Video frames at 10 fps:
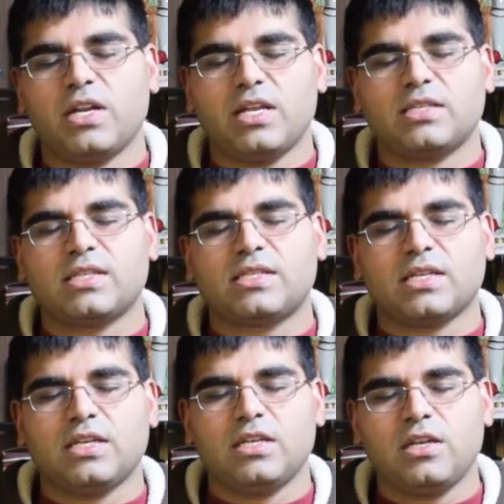it is a
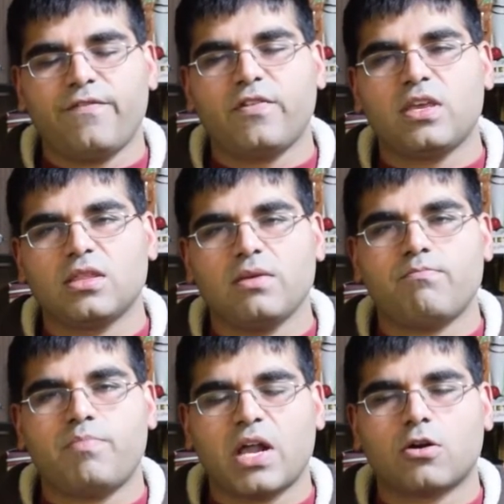significantly
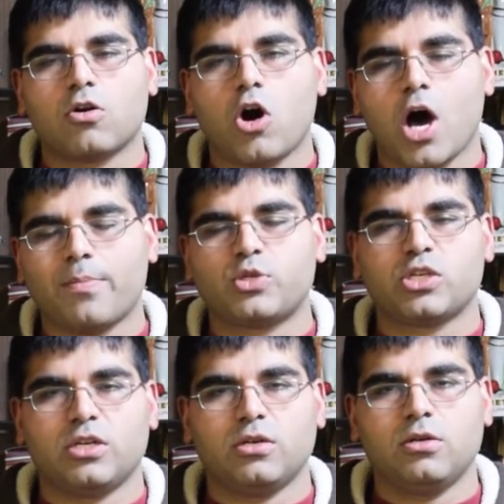better
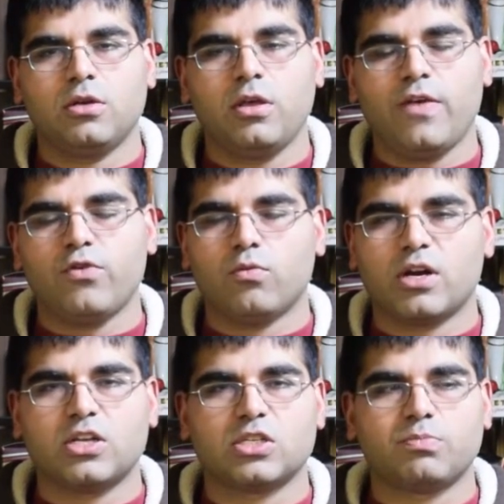option if you
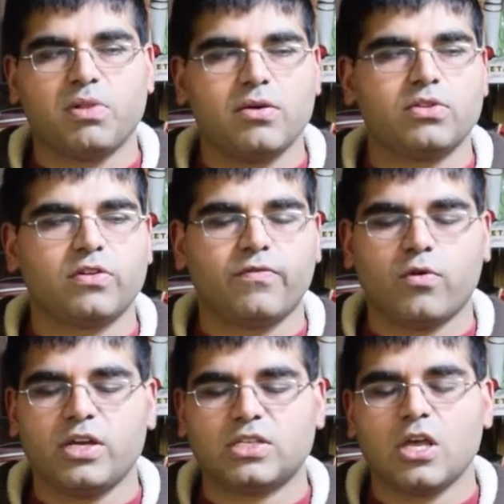want to just play with your
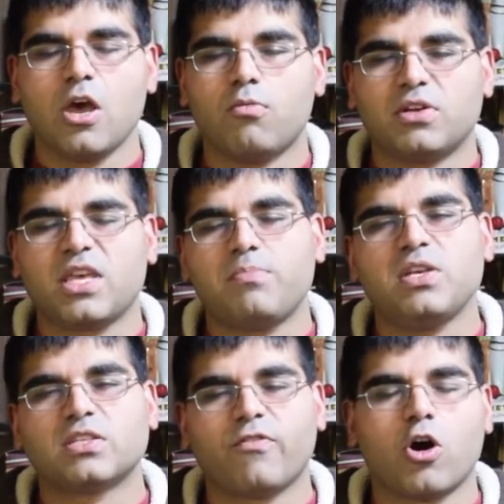voice with a
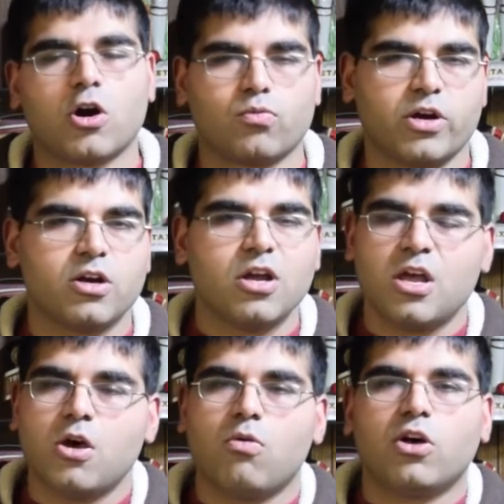piece of hardware.
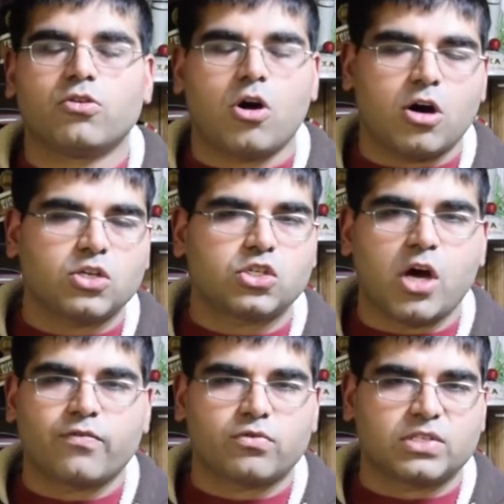While there are
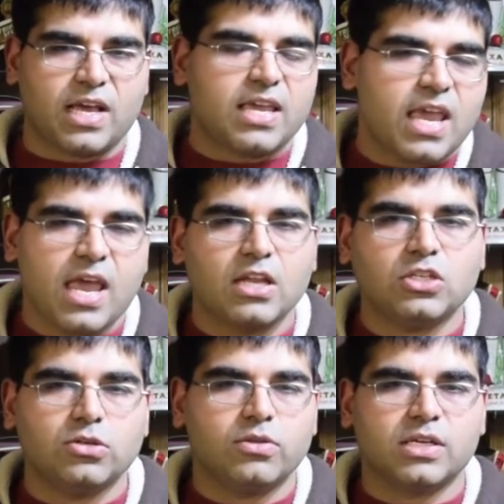softwares that can
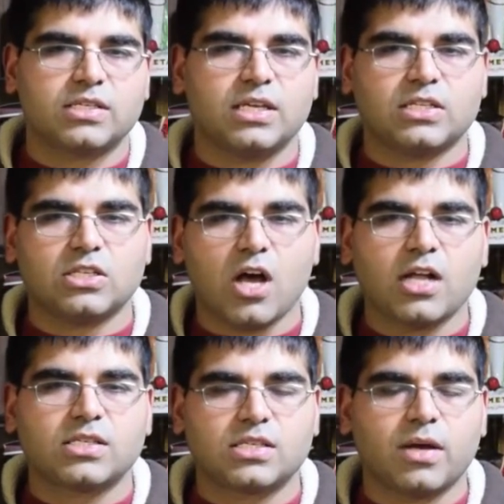do this, it's
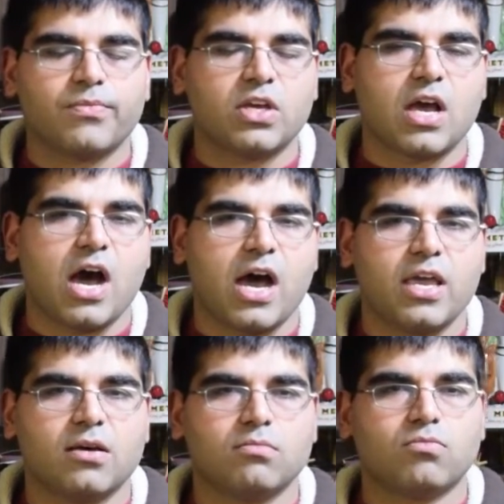not something I
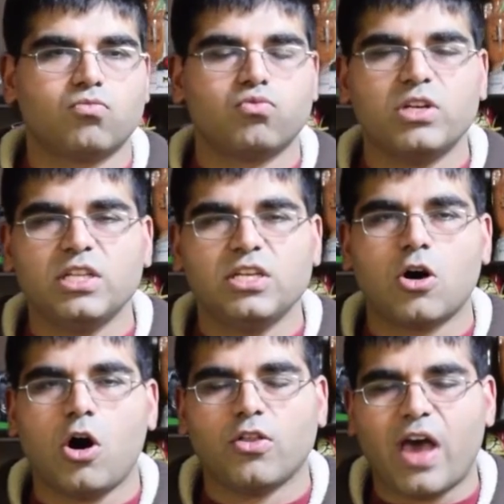am really
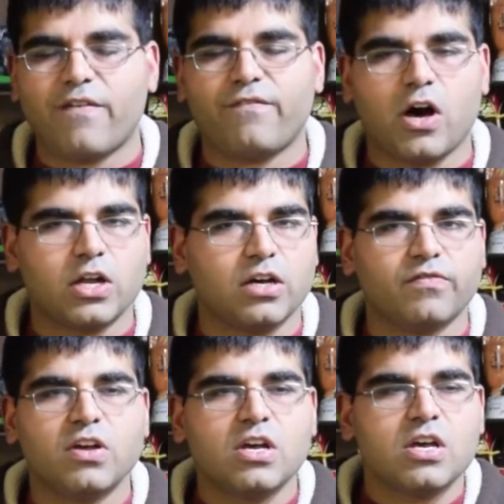all that fond
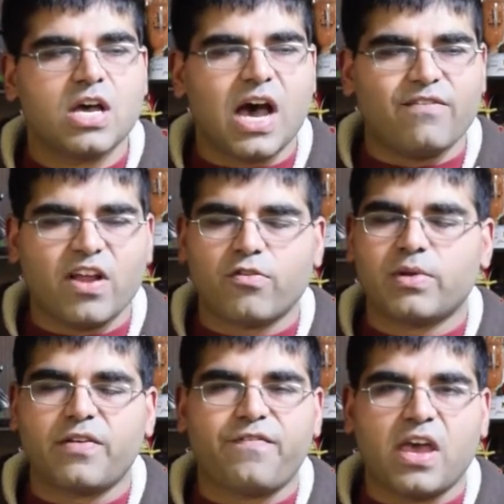of. I've never
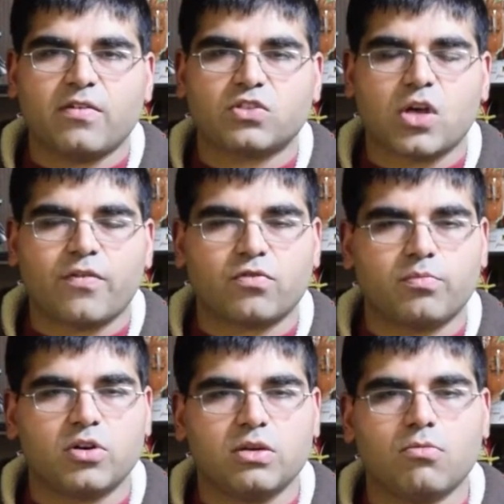been a fan of software.
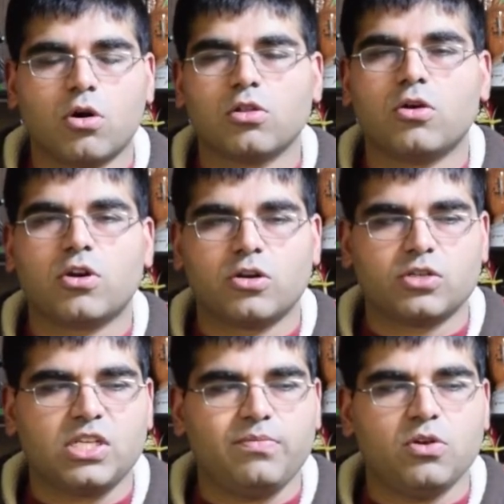Putting more load on
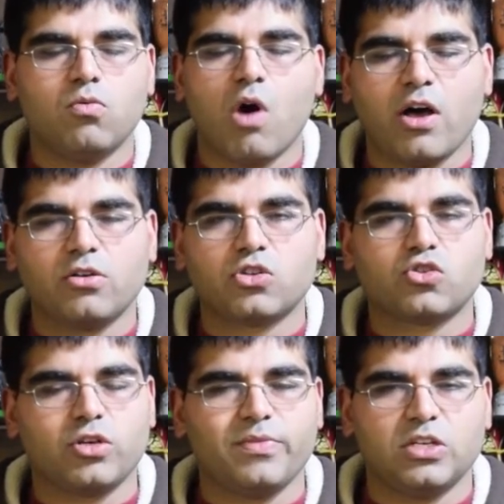your CPU while you're
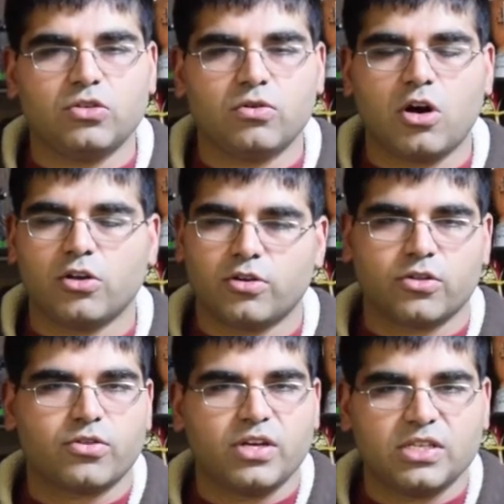streaming and doing all your
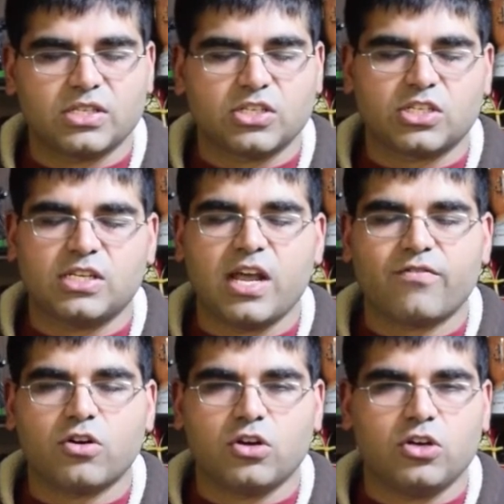other things is just
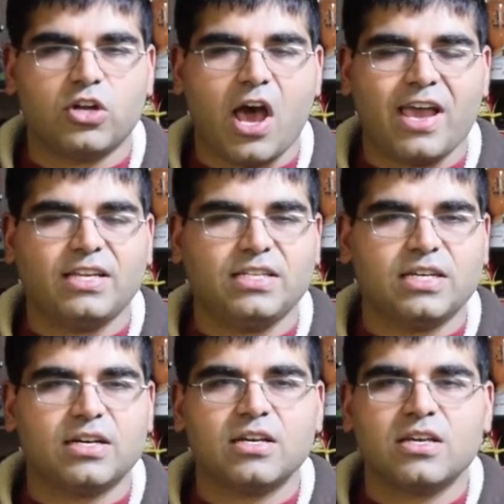never a good
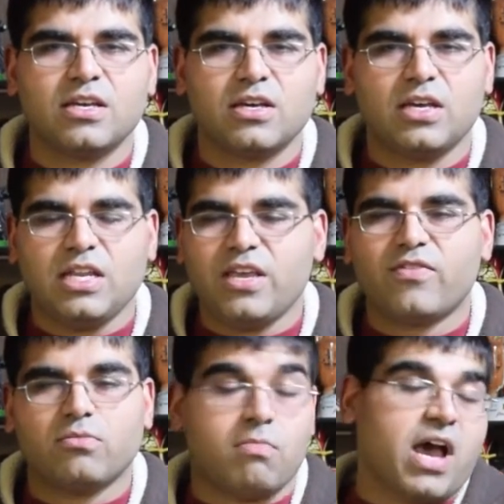idea. And
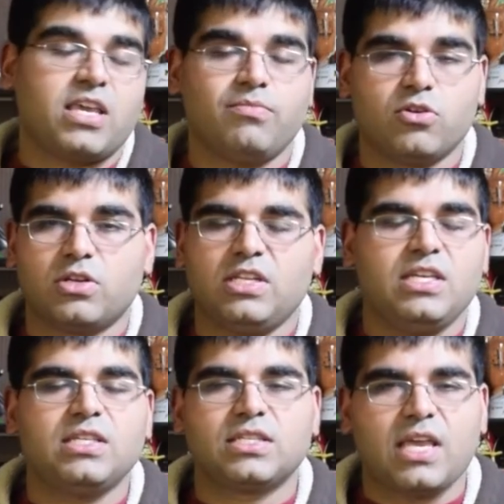even my computer can
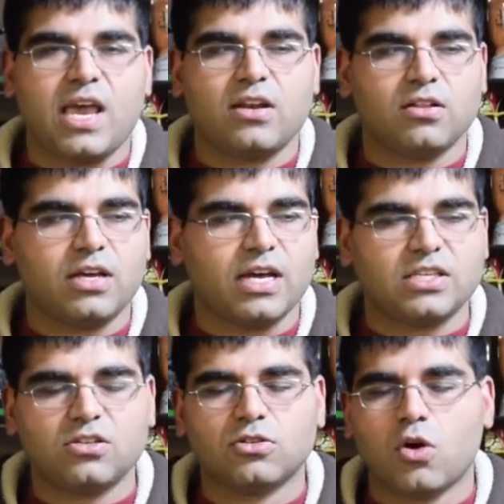easily handle it. I
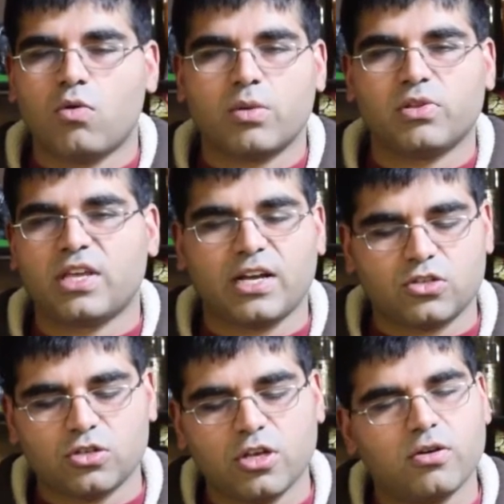still don't want to put that
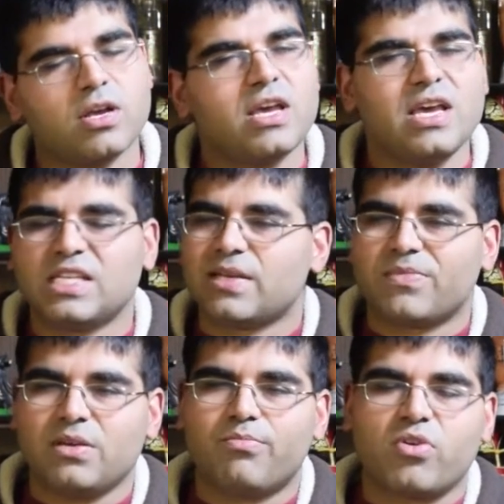extra load.
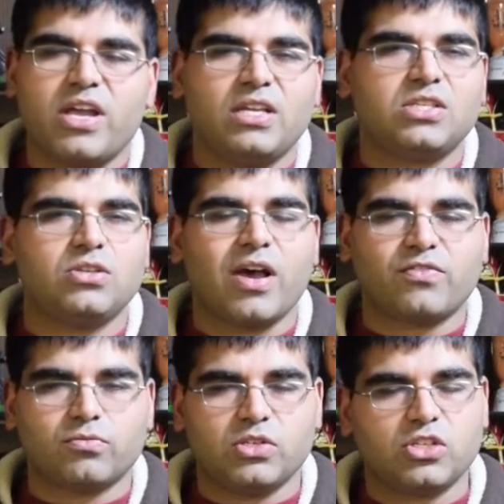Something breaks, you
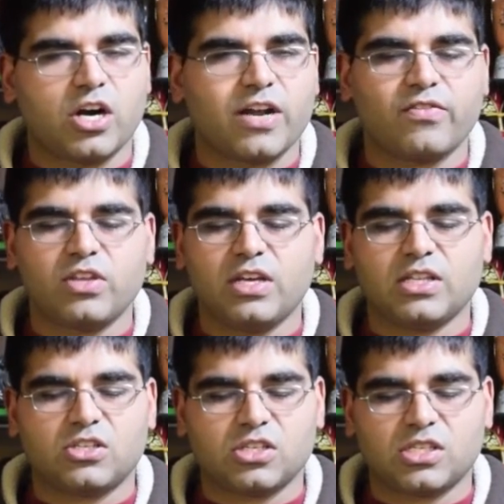have to restart everything.
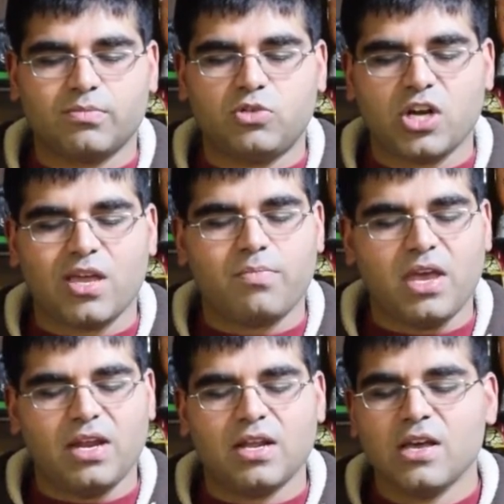It's just a giant
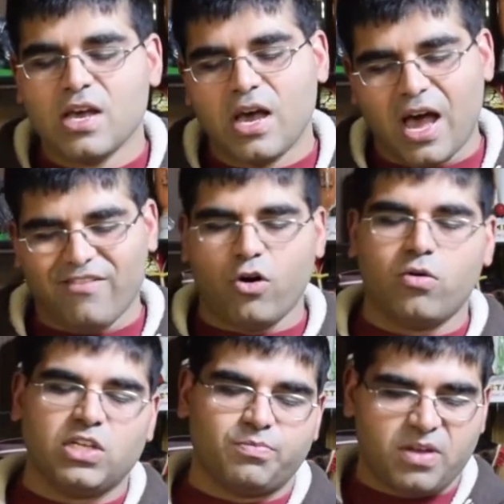pain. I've
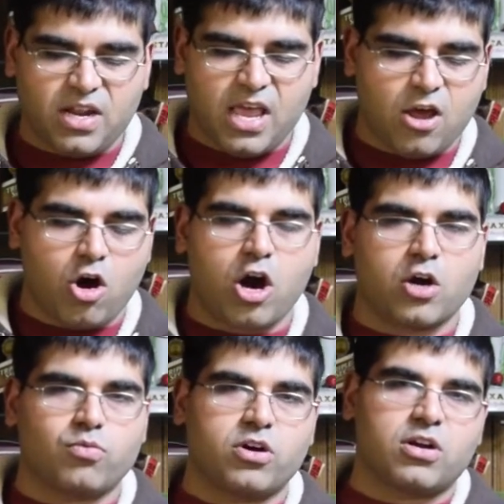always been a
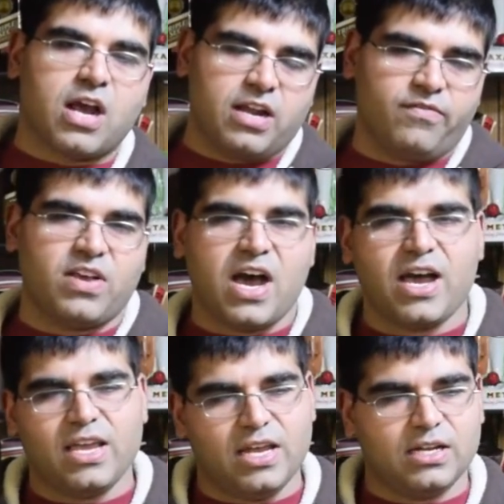hardware kind of
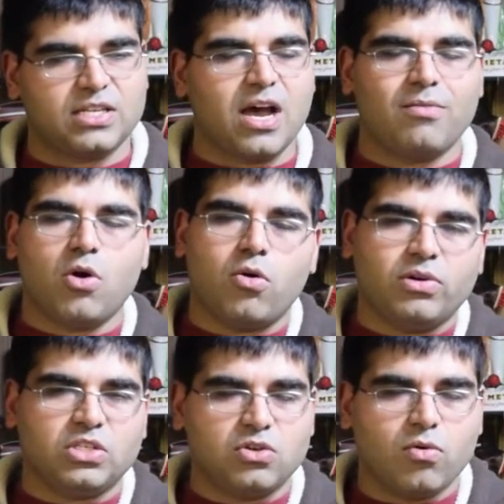guy, and it's how I'm
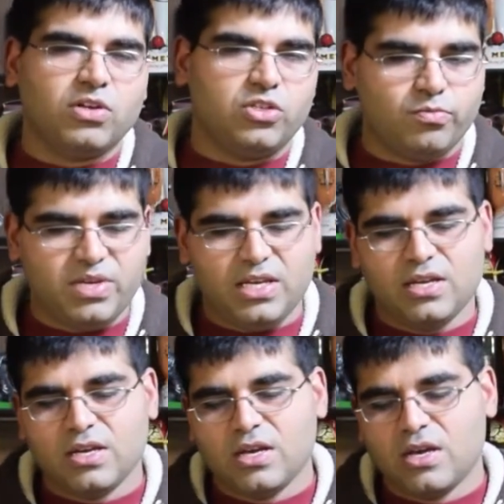always going to
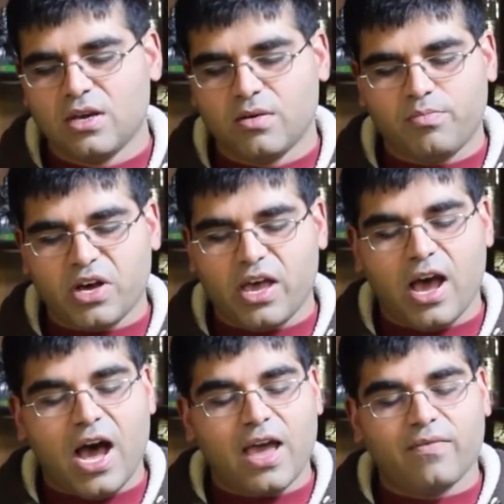be. But
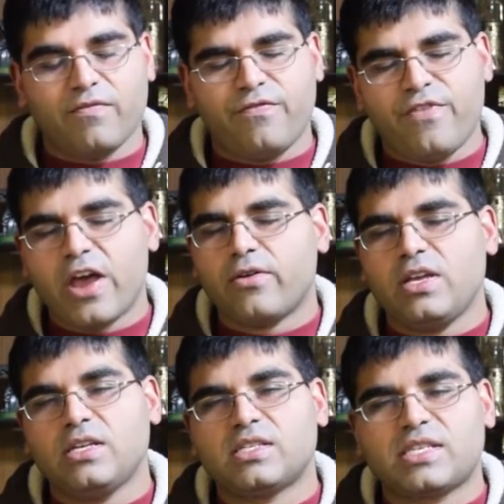I am
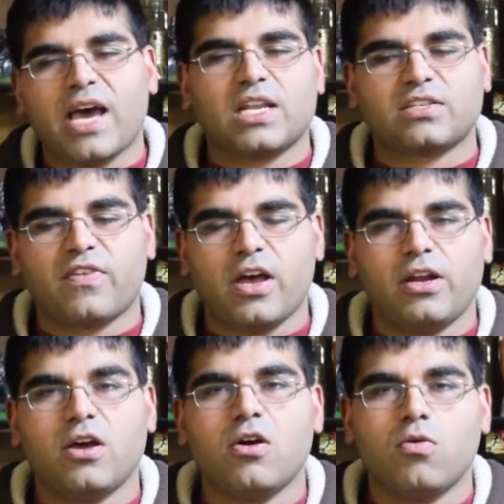very
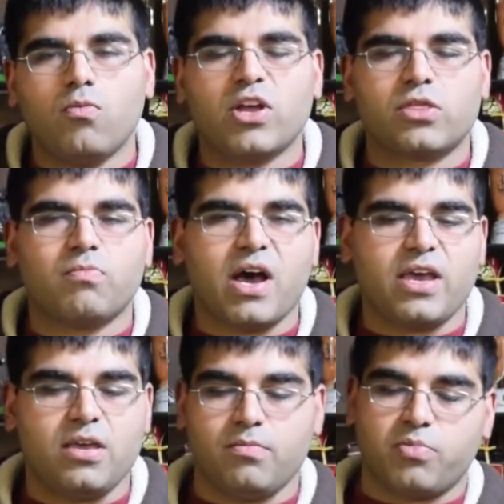satisfied with
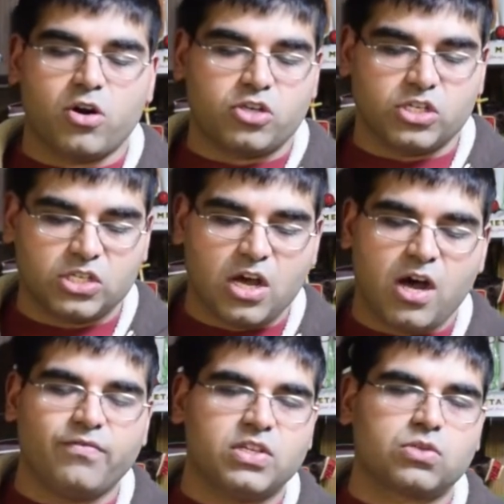my purchase
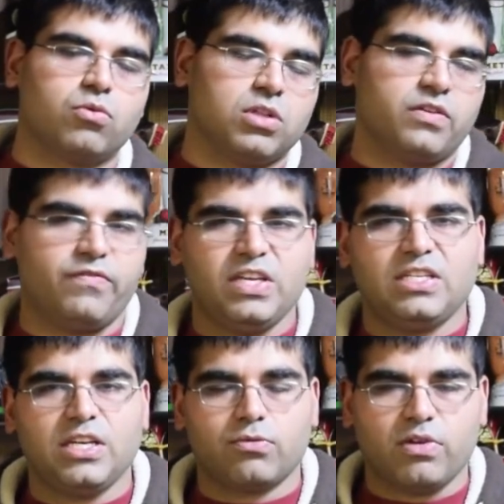of this Roland
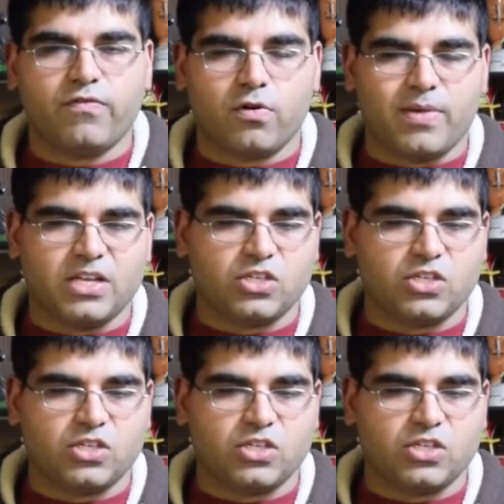VT3 for my